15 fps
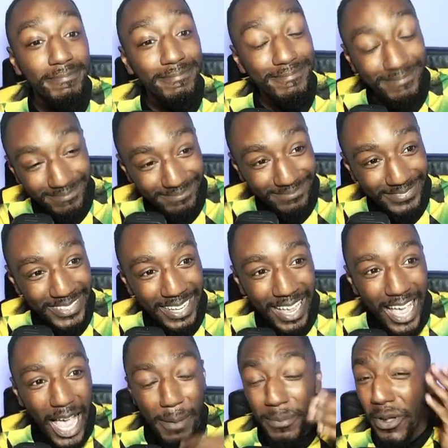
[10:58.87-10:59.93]

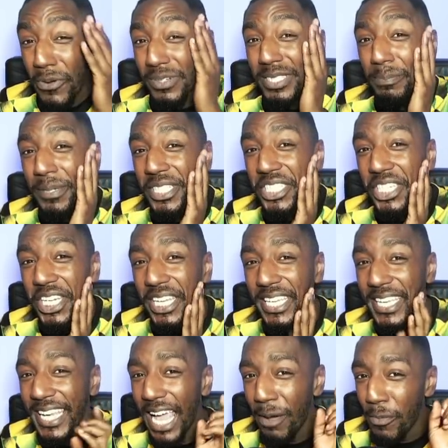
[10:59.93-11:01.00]
I'm going to be
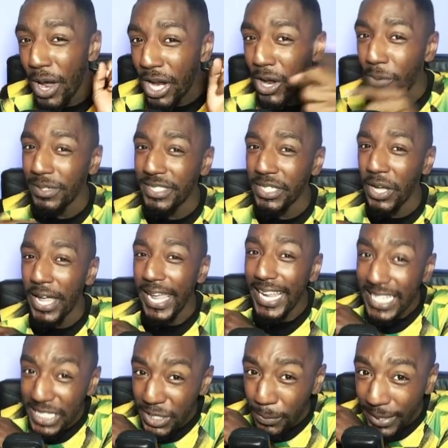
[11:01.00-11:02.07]
cheeky and we're going to go
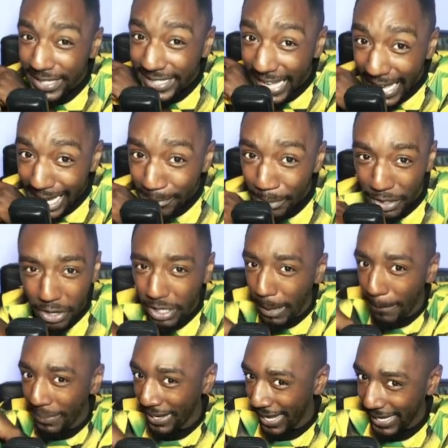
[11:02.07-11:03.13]
into a game. We're not going to
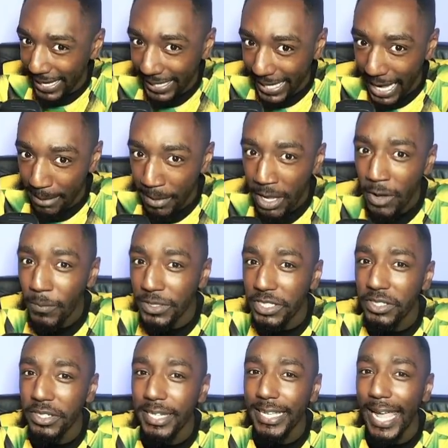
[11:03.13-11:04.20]
play a game. We're just
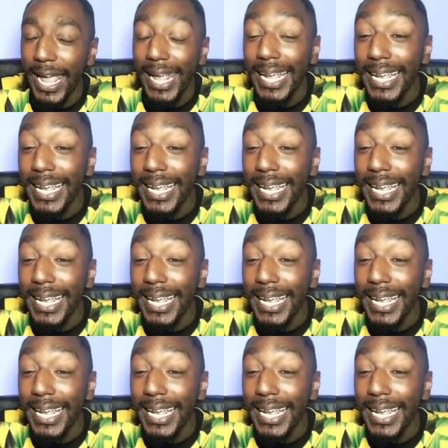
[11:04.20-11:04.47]
going to get